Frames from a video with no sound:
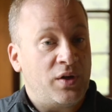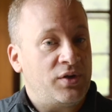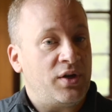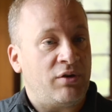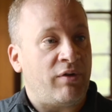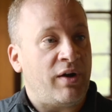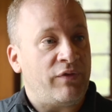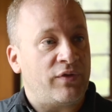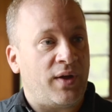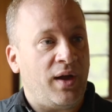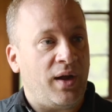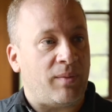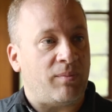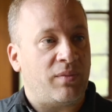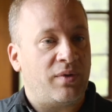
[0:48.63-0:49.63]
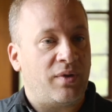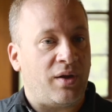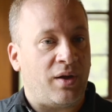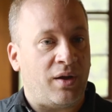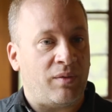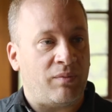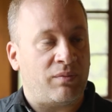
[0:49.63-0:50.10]
she had a rough time
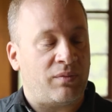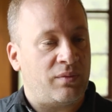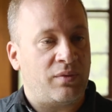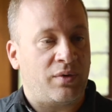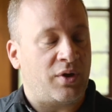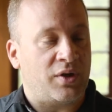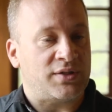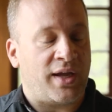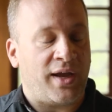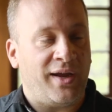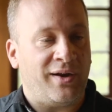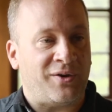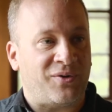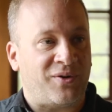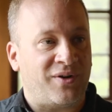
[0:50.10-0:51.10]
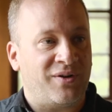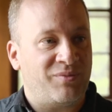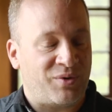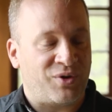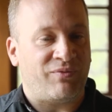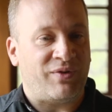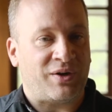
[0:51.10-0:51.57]
because um, they hated her
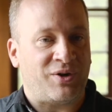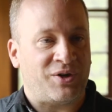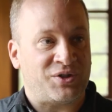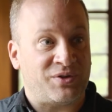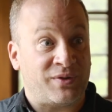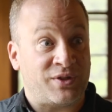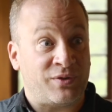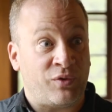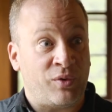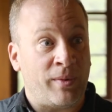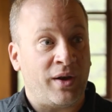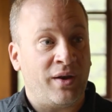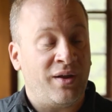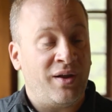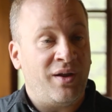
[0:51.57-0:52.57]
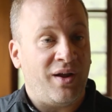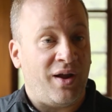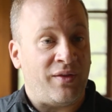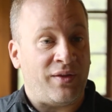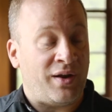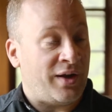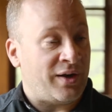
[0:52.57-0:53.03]
because she was a woman,
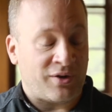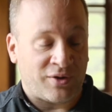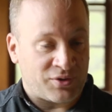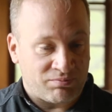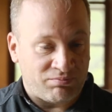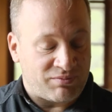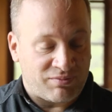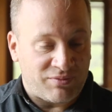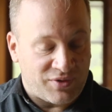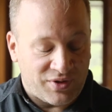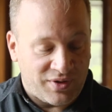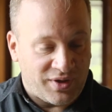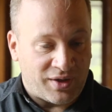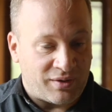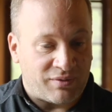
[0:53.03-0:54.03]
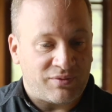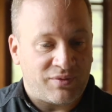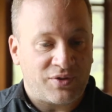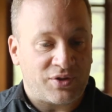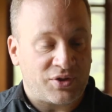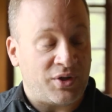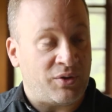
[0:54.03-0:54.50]
and they let her, you know,
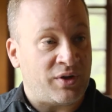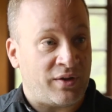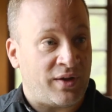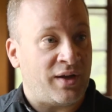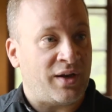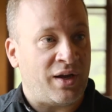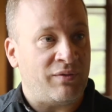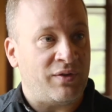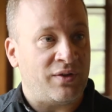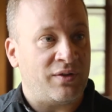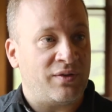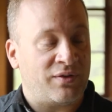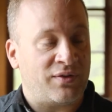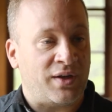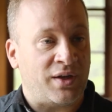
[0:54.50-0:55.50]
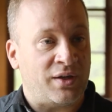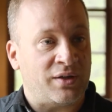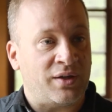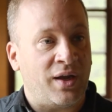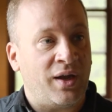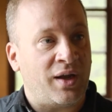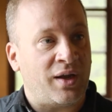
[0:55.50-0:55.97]
showed her that every single
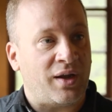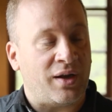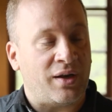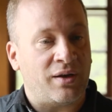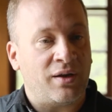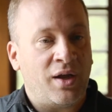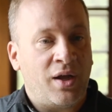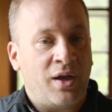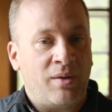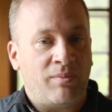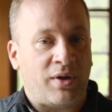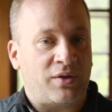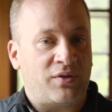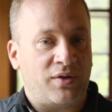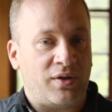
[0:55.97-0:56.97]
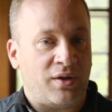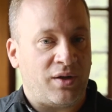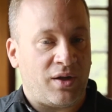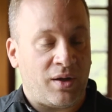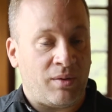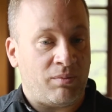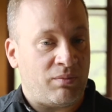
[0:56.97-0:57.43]
day. And but
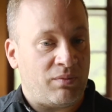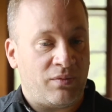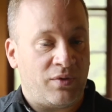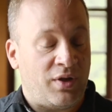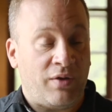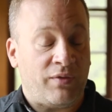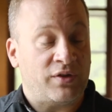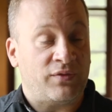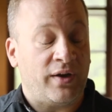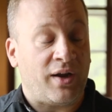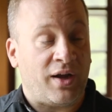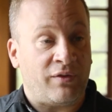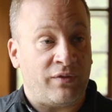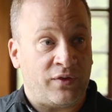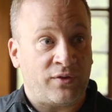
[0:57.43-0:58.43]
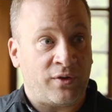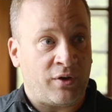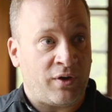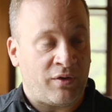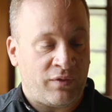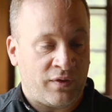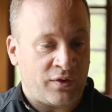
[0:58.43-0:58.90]
she, um, it was very
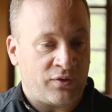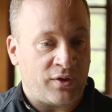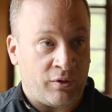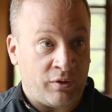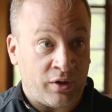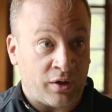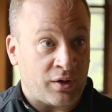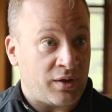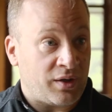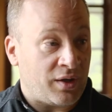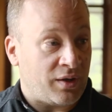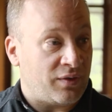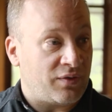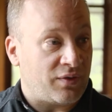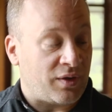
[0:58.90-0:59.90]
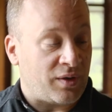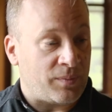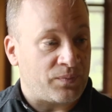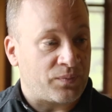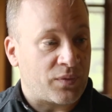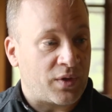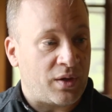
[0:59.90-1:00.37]
adversar adversarial. And
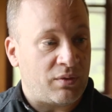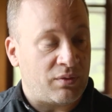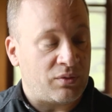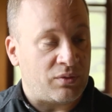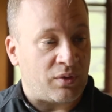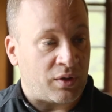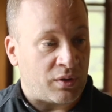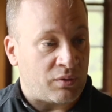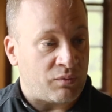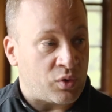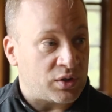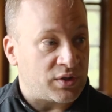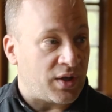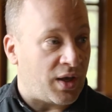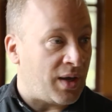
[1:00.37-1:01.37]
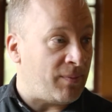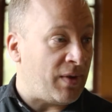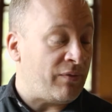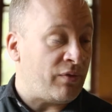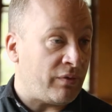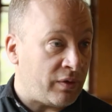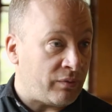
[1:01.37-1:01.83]
um, during wartime,
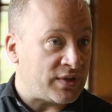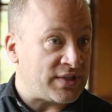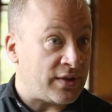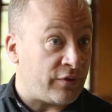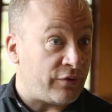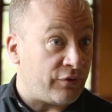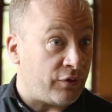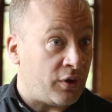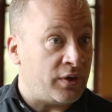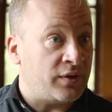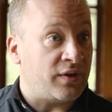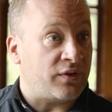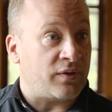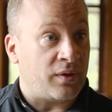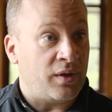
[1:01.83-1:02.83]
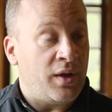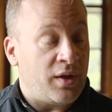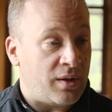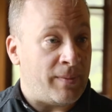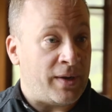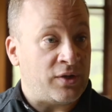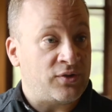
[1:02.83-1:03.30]
everyone was at the front. A,
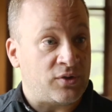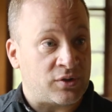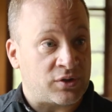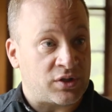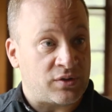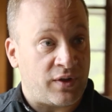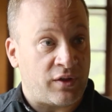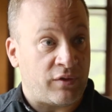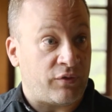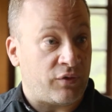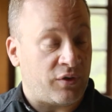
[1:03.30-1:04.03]
the male soldiers were at the